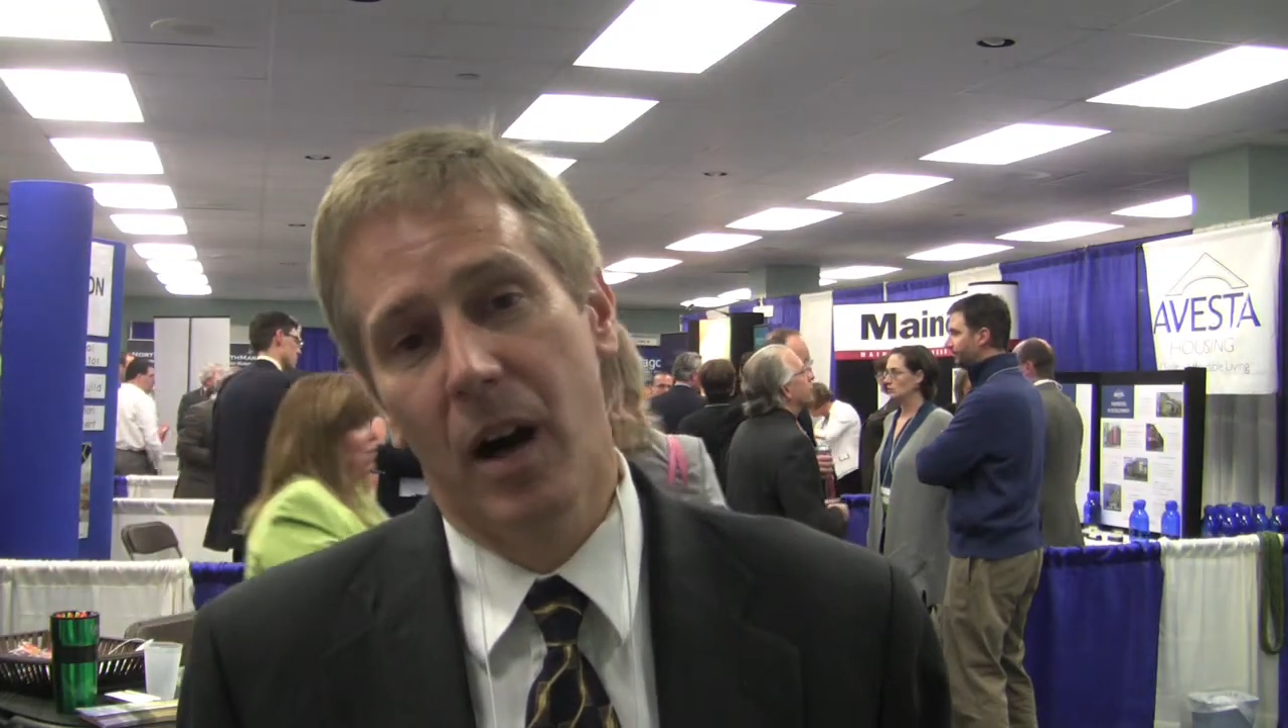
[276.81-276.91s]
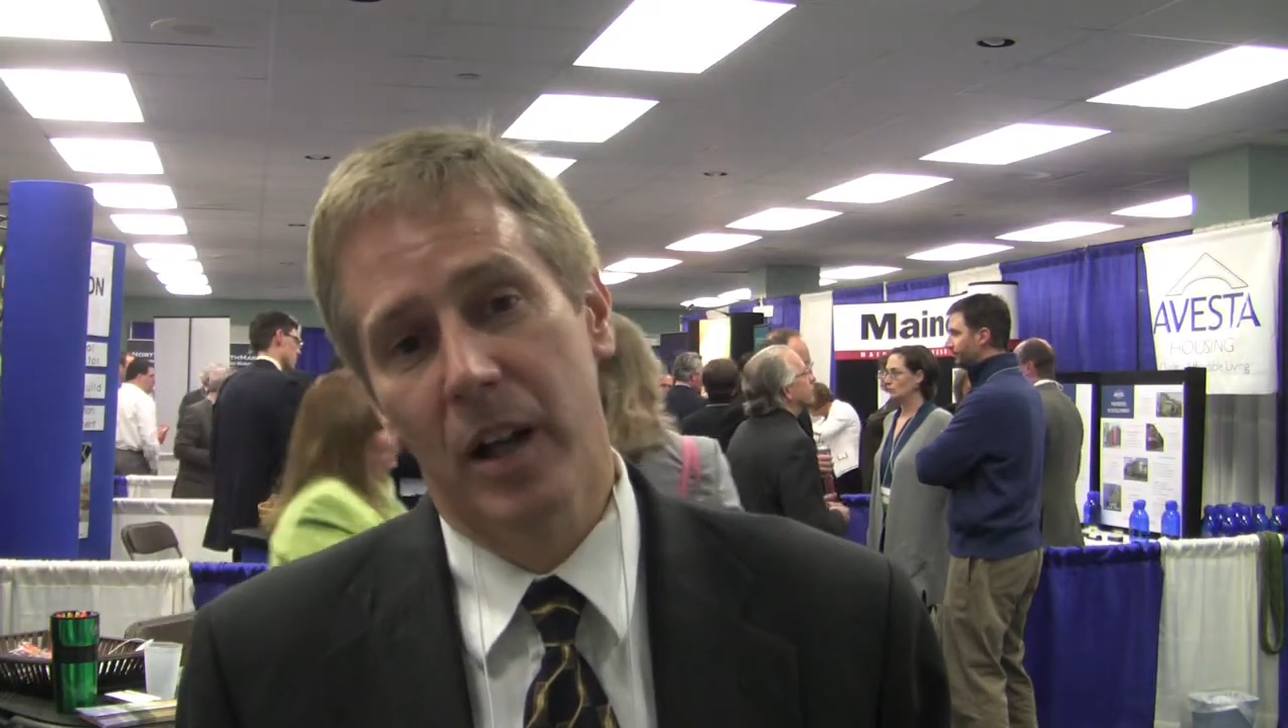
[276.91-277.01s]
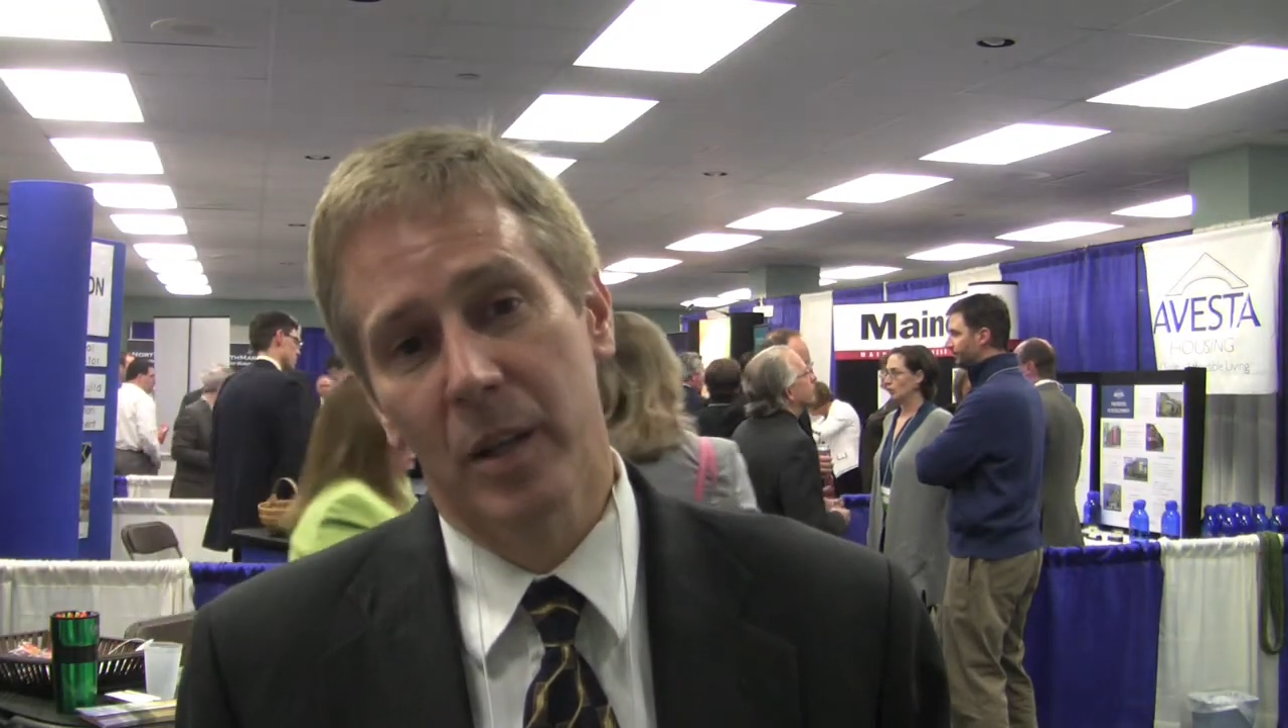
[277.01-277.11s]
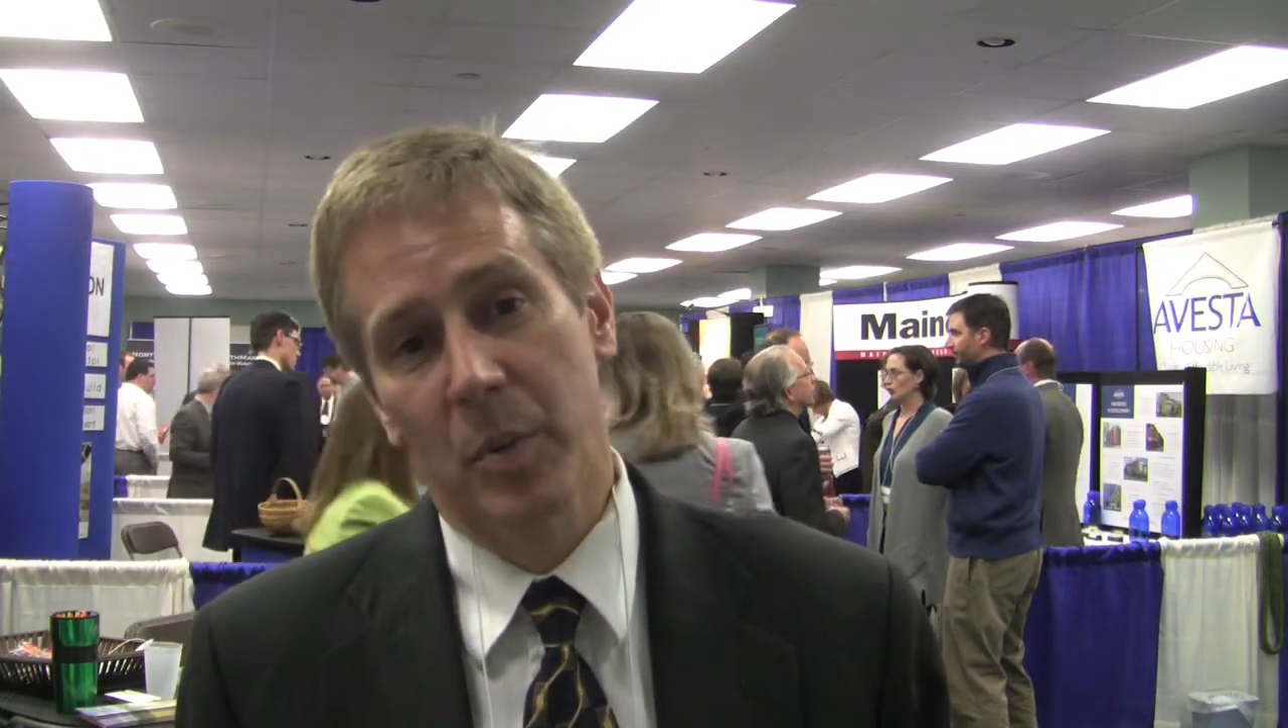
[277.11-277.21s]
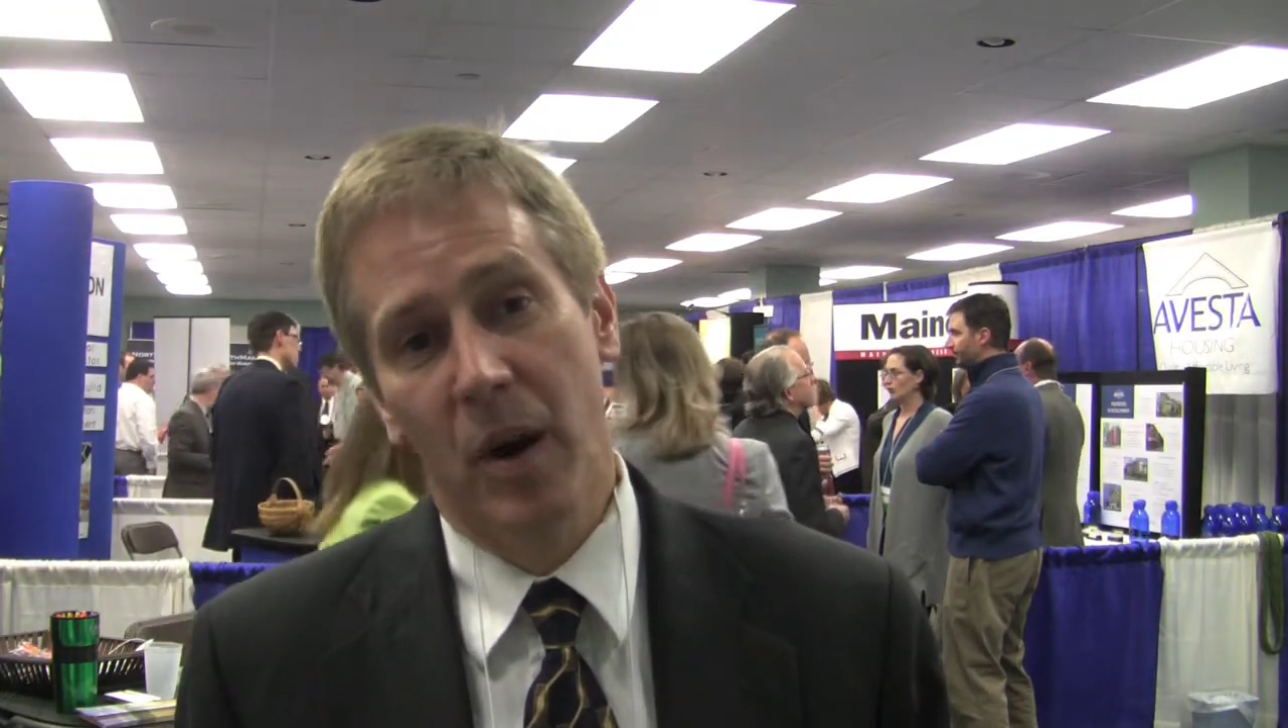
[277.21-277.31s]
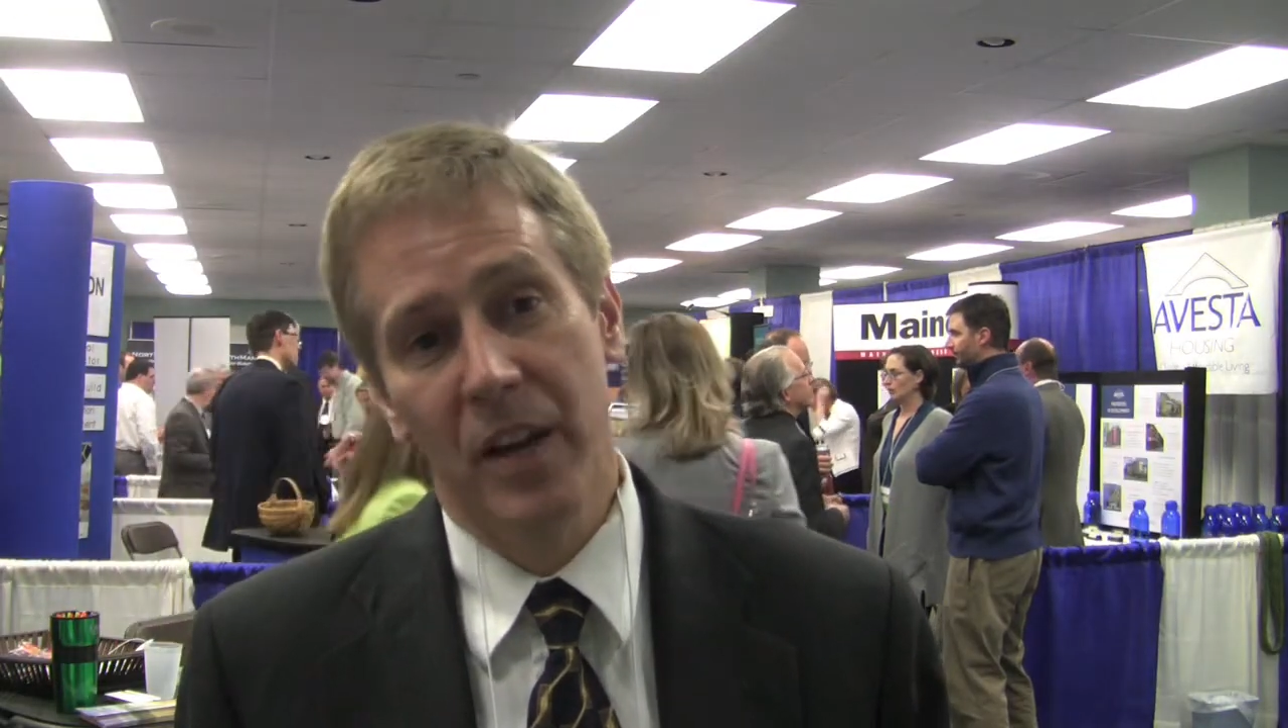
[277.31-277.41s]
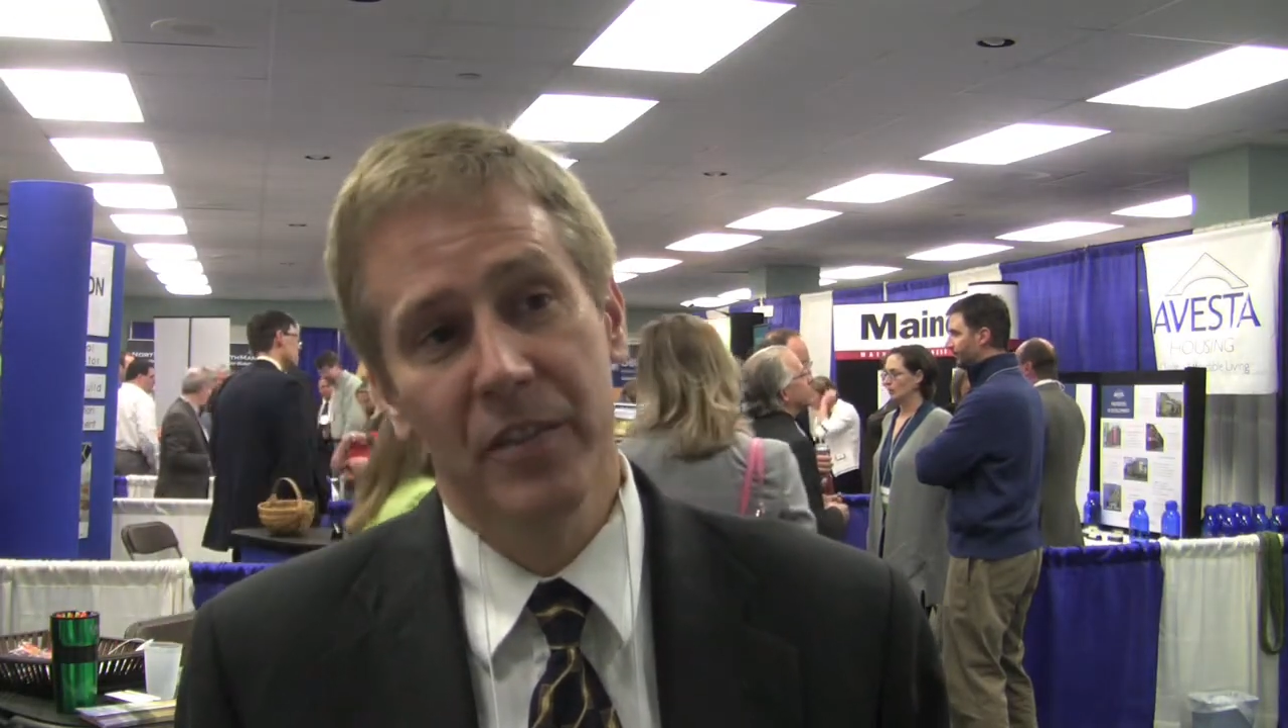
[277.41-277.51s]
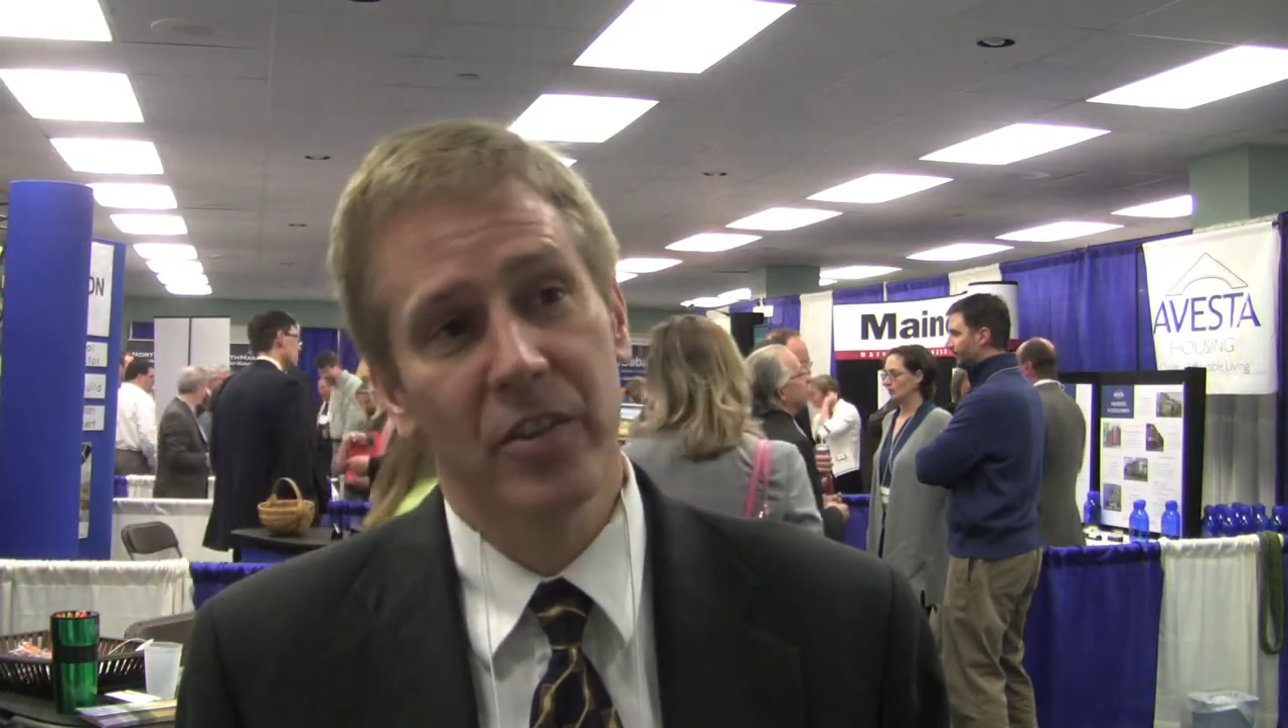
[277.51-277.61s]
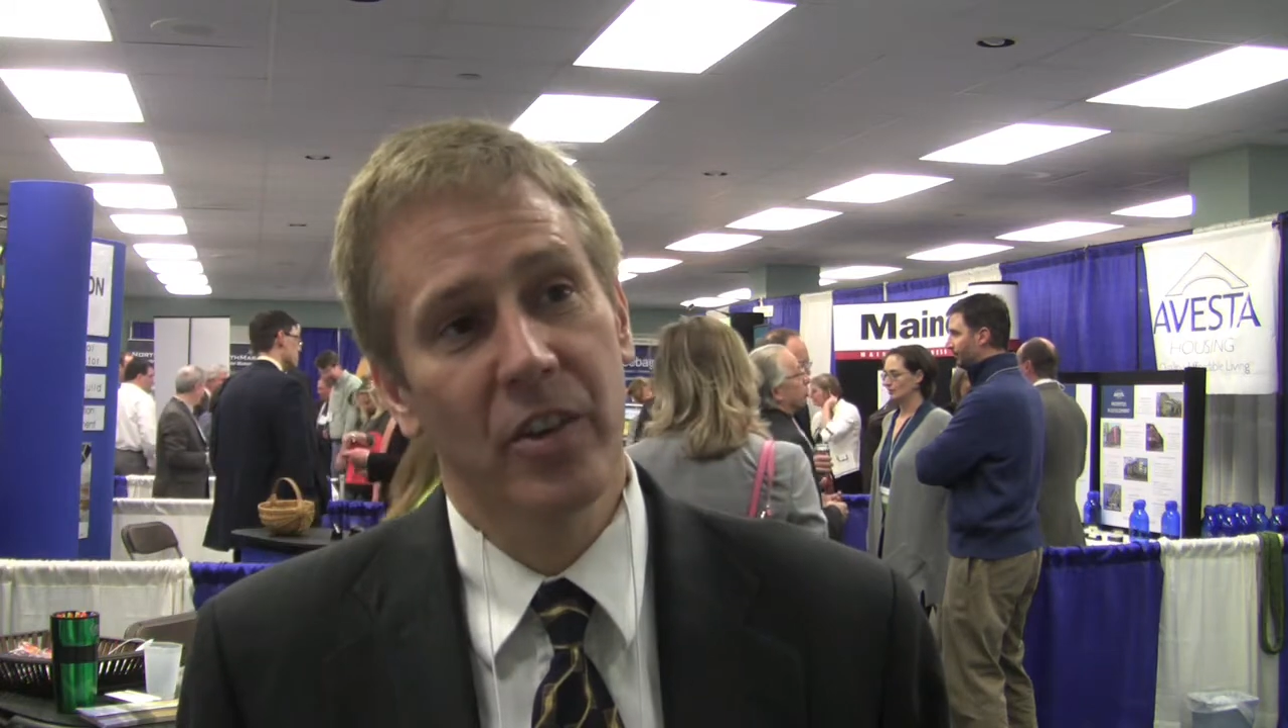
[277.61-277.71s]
on the private